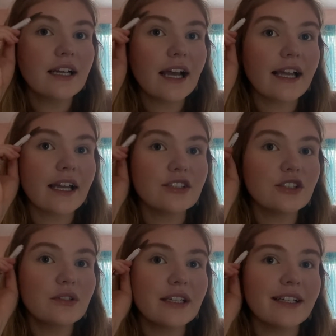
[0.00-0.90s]

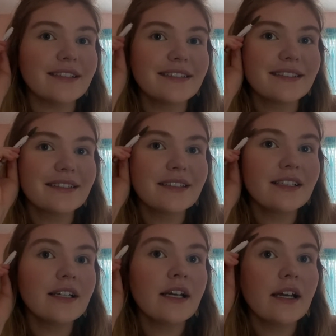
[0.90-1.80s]

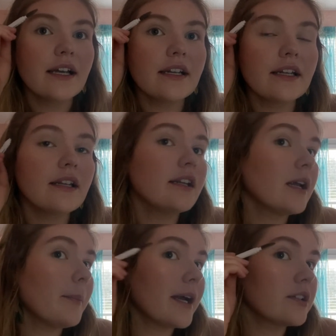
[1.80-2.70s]
and it ended
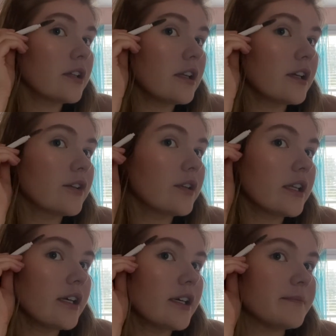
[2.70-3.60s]
up actually looking really
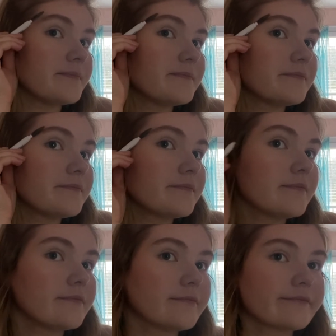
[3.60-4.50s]
good,
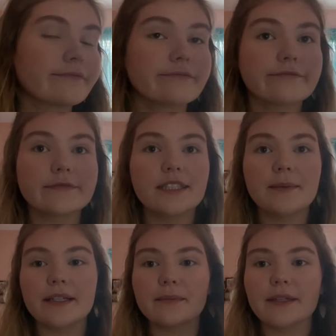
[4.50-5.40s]
to be
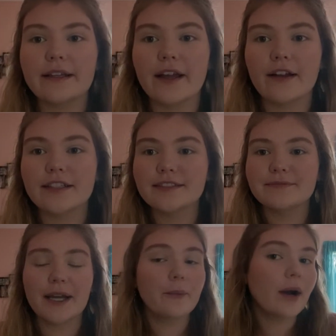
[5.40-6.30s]
completely honest.
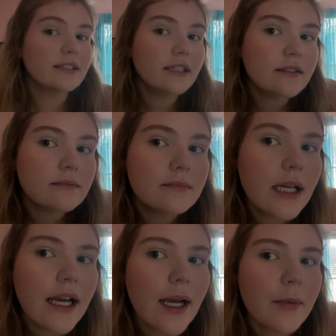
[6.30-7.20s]
It wasn't,
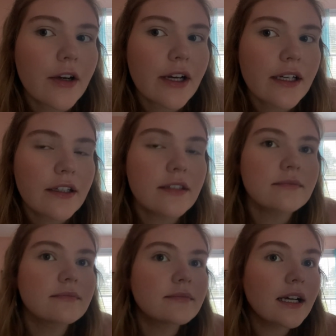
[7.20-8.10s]
my eyebrow kind of
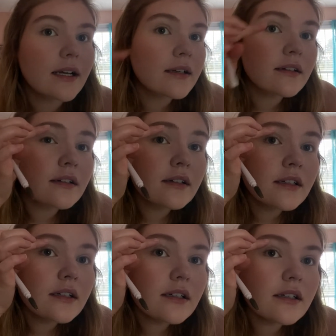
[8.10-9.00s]

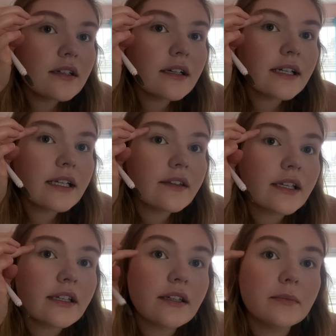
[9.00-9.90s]
I need to
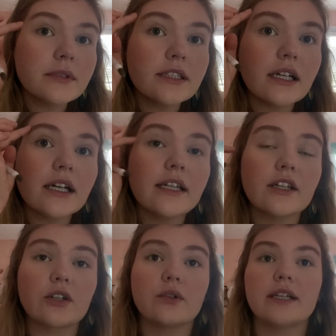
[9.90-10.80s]
get them done, they're
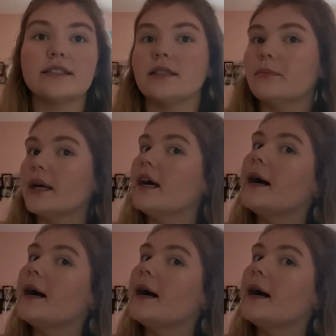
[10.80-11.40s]
crazy, but